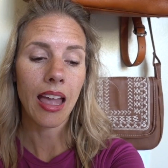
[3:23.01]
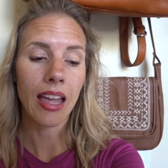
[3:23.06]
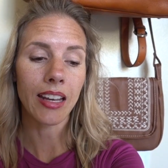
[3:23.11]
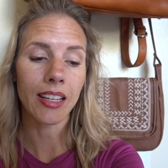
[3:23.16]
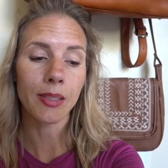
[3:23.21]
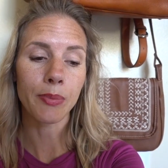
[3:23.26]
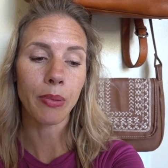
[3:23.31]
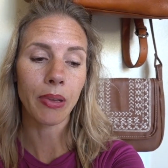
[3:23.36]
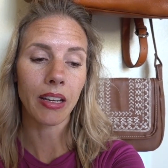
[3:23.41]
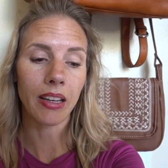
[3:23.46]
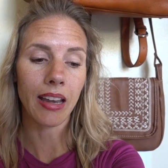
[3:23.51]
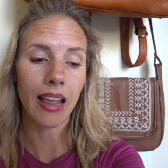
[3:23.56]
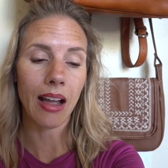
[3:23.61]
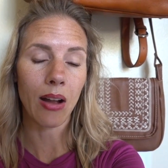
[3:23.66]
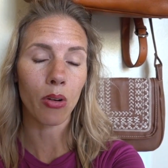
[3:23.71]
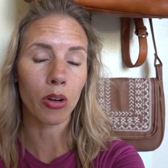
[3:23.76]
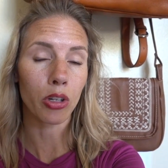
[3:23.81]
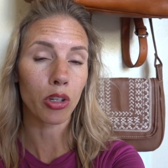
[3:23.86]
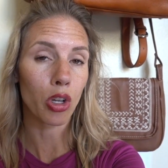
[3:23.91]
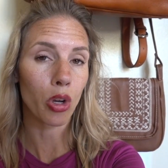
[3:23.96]
And it's been an
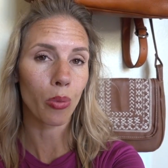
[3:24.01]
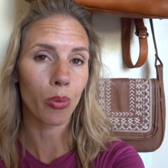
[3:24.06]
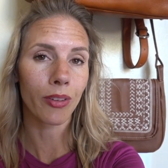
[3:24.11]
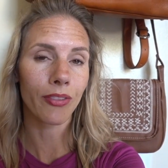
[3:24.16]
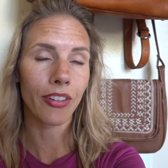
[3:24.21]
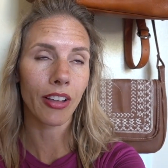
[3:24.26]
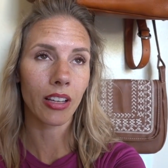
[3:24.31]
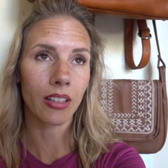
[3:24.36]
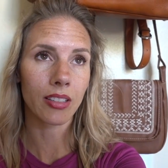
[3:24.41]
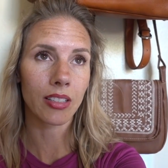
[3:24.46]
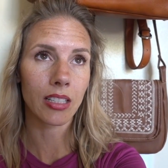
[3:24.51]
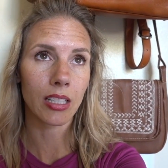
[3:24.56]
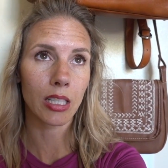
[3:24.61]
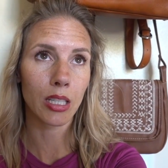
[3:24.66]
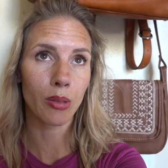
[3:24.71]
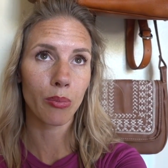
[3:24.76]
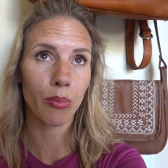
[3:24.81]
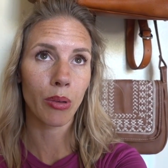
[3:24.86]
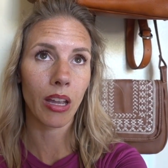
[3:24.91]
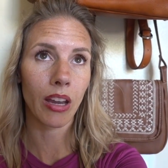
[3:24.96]
hour. No one fell
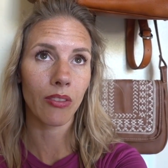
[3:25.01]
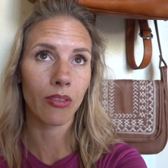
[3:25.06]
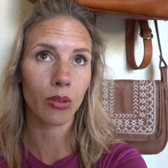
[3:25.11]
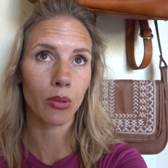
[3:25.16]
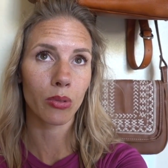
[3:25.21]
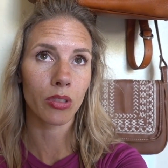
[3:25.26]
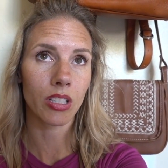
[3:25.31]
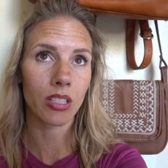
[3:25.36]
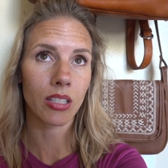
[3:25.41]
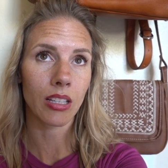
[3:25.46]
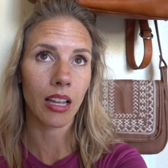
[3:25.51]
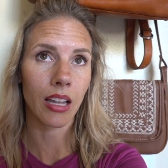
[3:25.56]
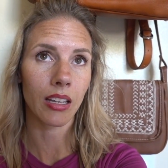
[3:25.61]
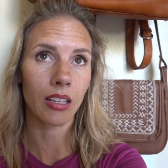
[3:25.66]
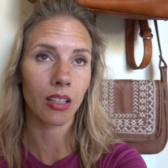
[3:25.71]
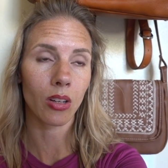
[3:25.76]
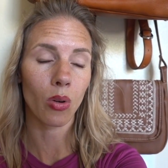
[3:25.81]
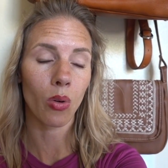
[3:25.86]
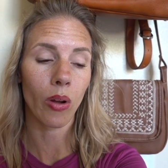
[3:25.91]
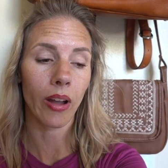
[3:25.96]
asleep, but everyone just
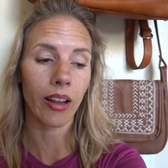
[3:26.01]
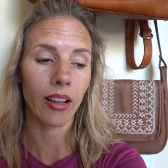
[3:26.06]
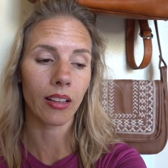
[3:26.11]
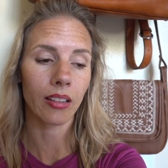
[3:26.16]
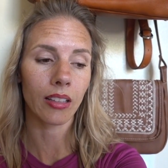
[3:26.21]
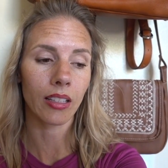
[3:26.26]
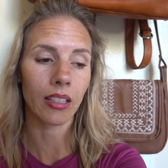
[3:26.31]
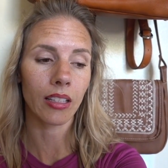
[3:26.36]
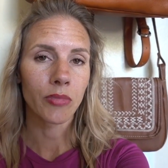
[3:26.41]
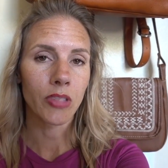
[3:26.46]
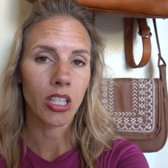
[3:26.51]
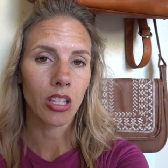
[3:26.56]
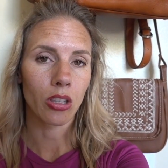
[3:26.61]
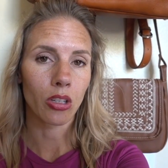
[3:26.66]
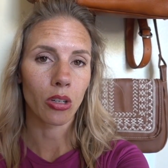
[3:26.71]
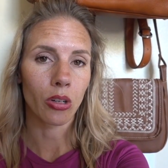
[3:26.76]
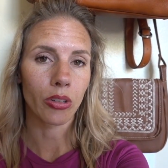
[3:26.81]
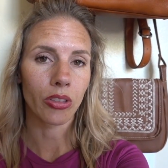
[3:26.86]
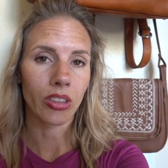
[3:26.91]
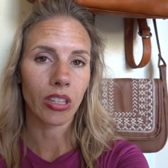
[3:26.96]
kind of quietly
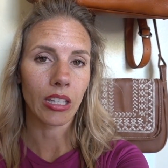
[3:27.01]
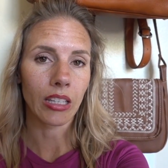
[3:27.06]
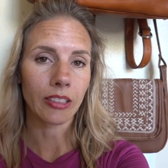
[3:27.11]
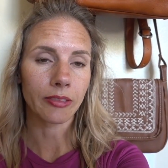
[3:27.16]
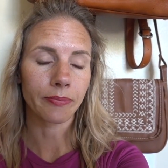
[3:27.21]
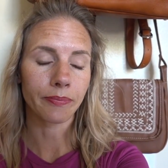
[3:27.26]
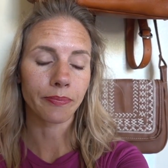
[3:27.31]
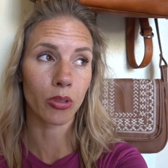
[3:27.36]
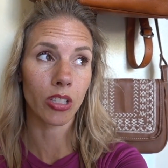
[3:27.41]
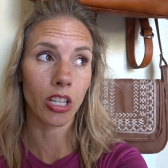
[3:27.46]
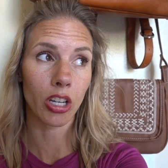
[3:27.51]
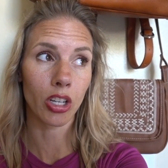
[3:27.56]
did their own thing.